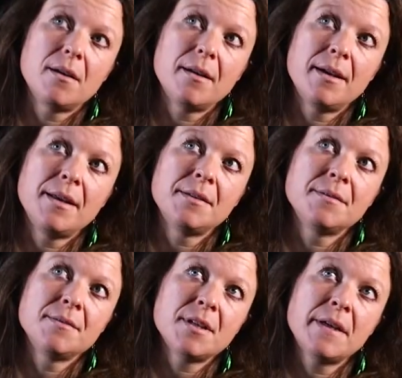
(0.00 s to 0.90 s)

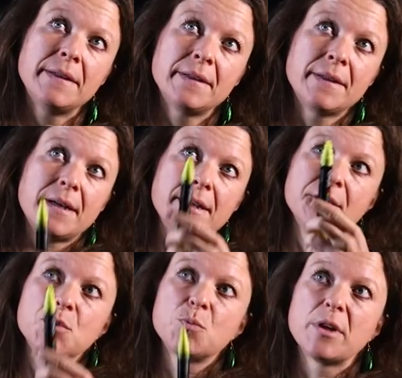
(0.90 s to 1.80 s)
And I
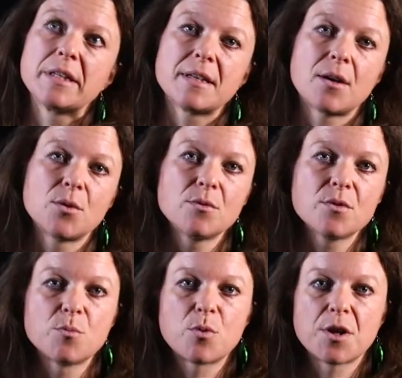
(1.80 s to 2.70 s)
need to break down
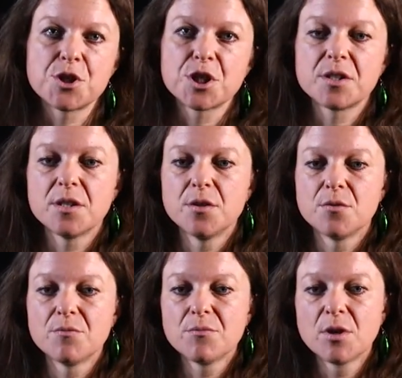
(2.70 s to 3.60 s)
the project
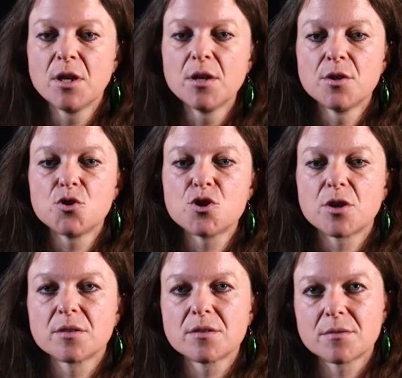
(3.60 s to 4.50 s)
in
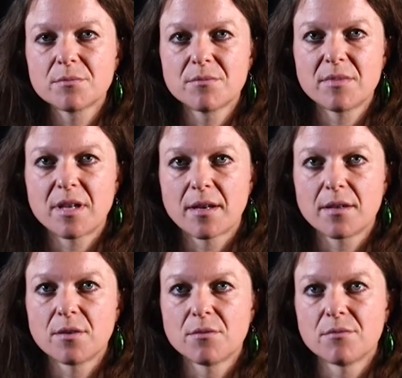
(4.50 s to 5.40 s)
chunks that I
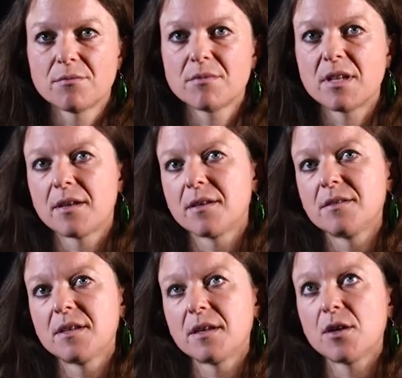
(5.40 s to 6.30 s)
can
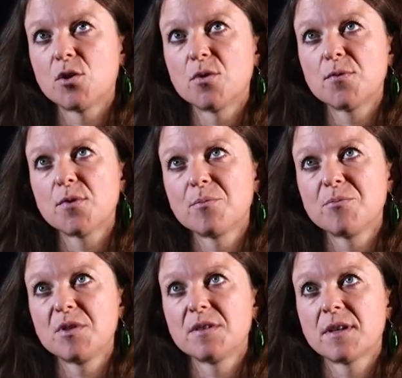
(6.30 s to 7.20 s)
take care of
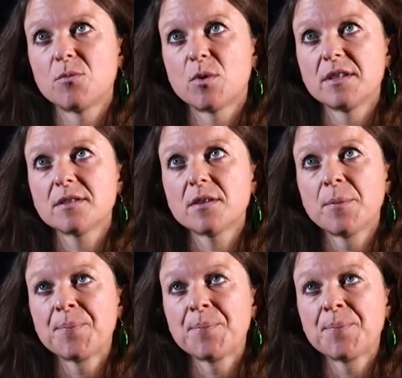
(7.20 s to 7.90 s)
design-wise.